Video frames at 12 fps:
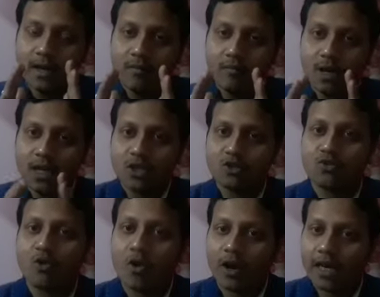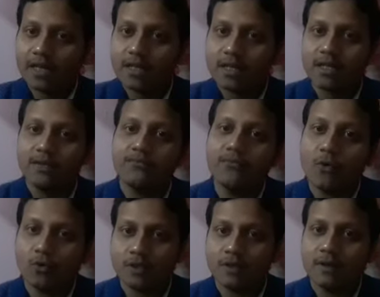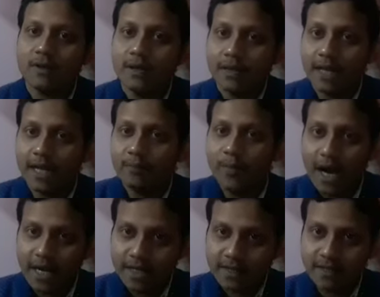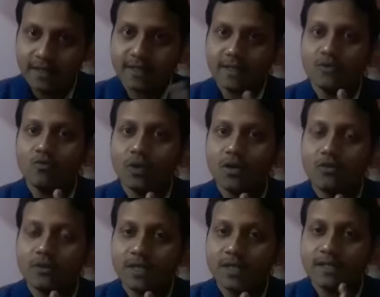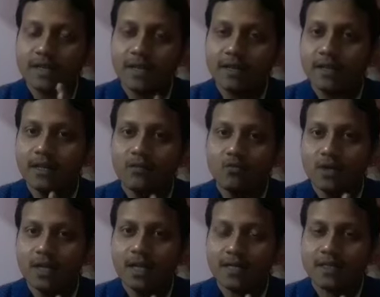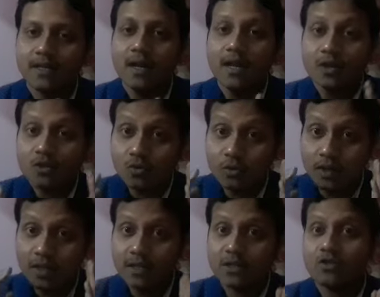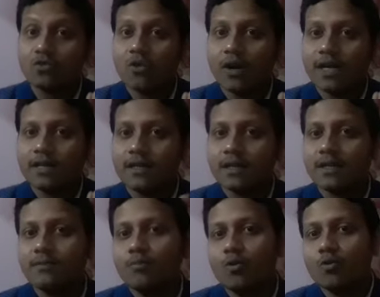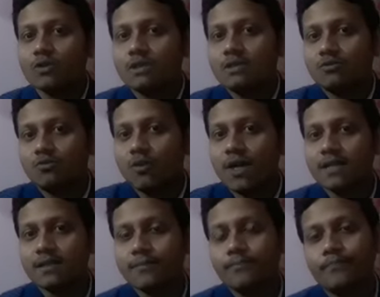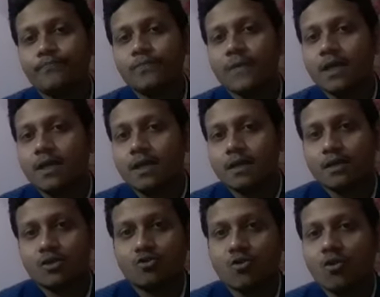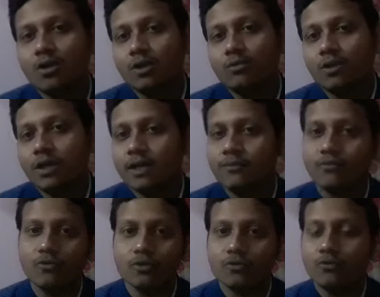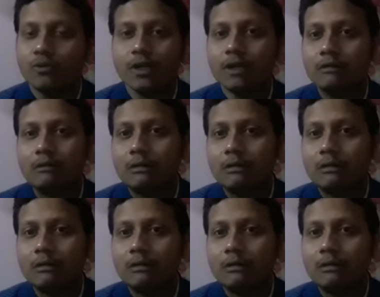by strong attractive force that binds these nucleons inside the nucleus. So this strong attractive force is known as the strong nuclear force. Okay,